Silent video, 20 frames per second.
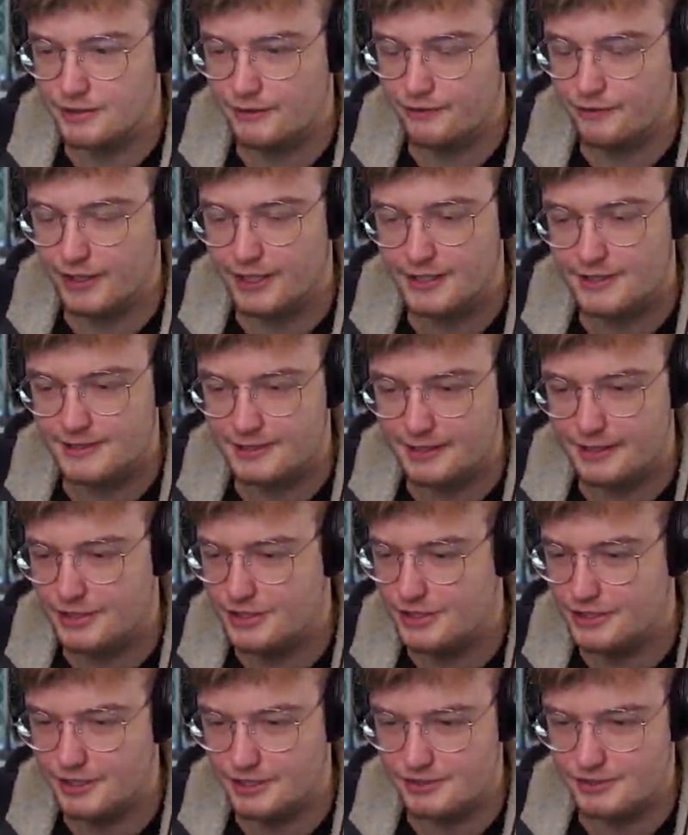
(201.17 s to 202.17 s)
I think it's
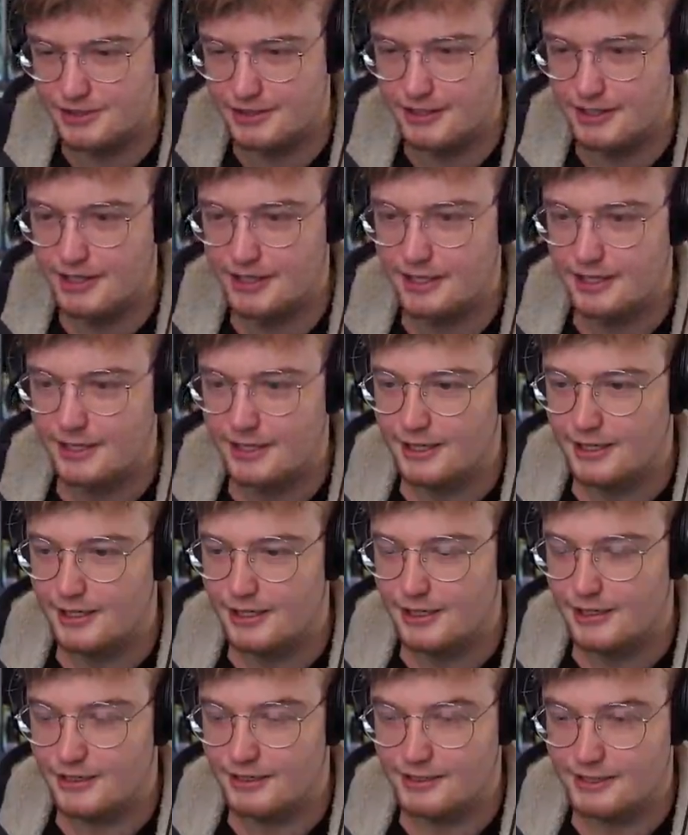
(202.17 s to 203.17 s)
literally because
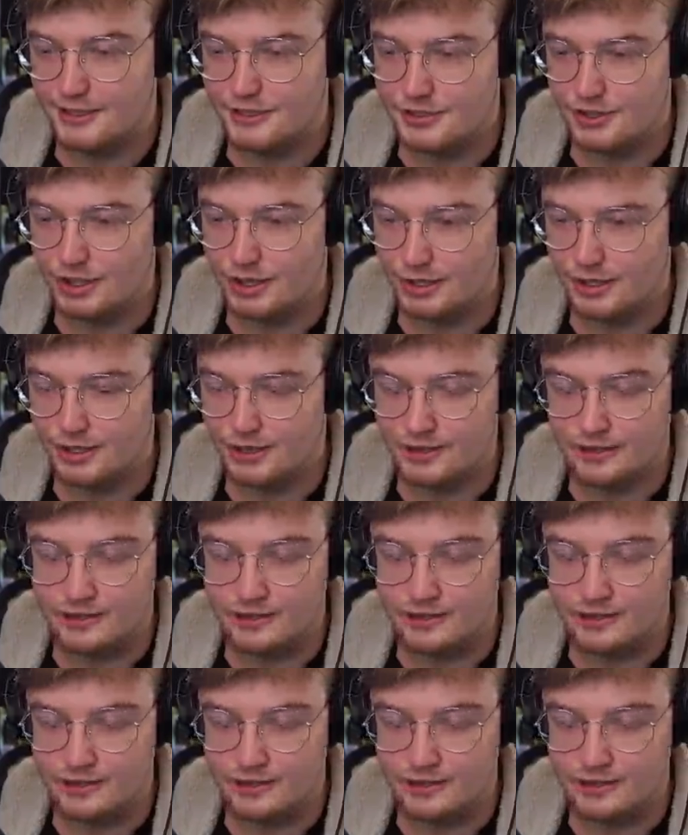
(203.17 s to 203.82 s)
these are